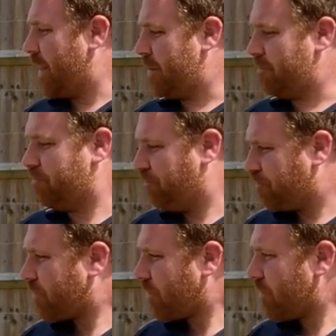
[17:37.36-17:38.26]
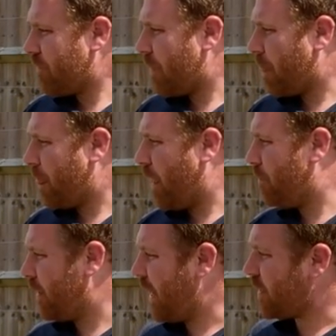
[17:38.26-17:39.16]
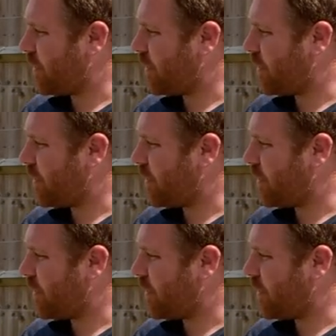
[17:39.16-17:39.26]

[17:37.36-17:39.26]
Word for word: But yeah,